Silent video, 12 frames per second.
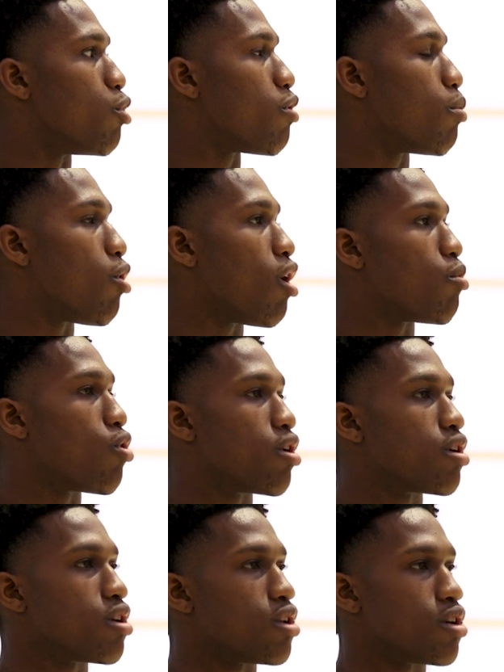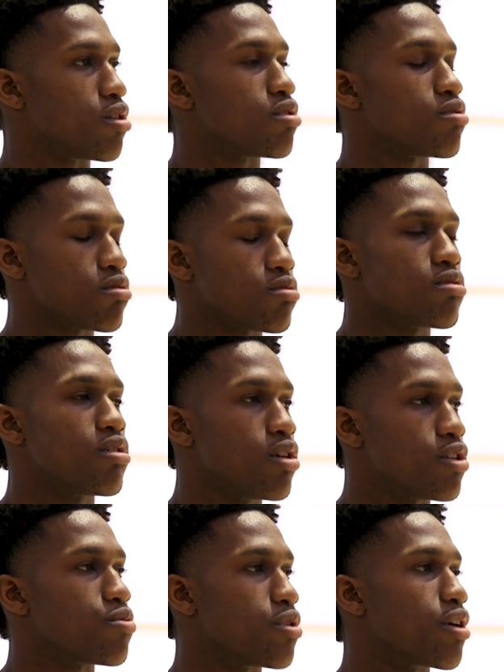move the ball more. You know,
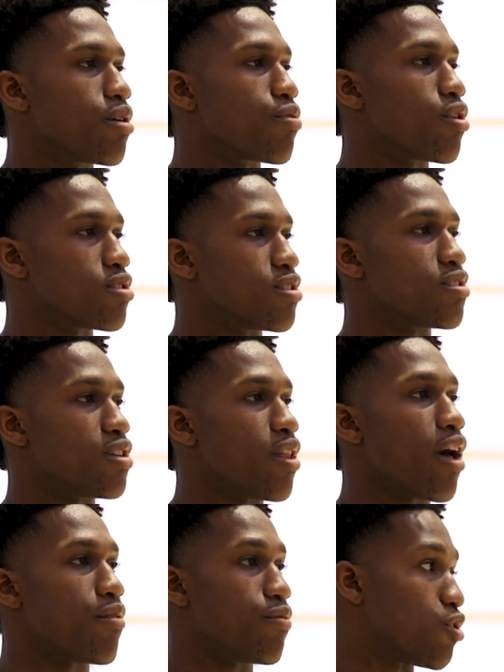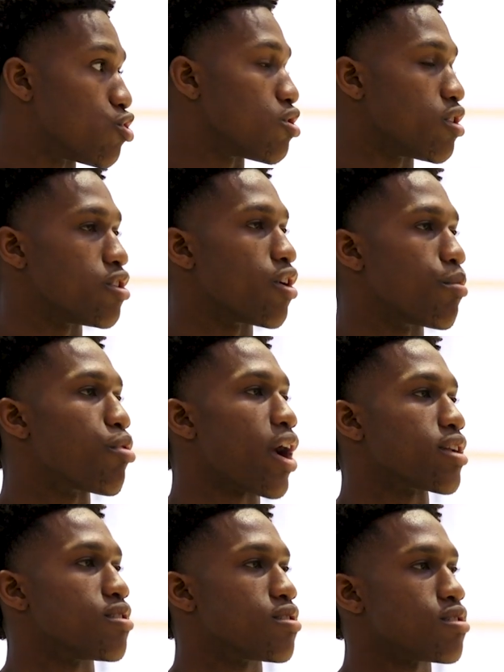it's really good for us to see that visually during
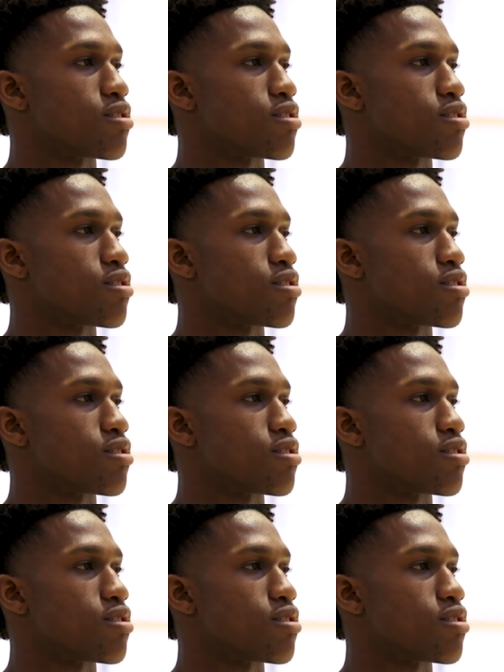practice.